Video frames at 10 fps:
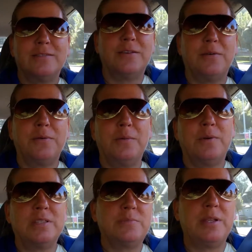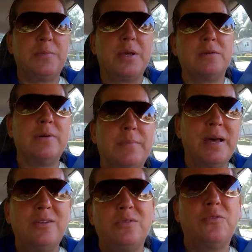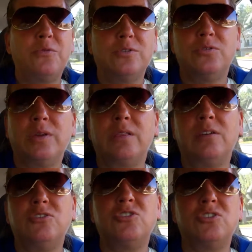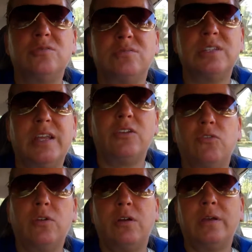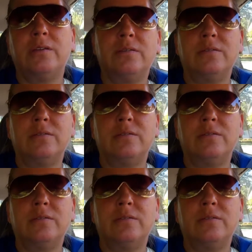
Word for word: So he wants me to pick them up. I don't know if we're doing lunch today or not.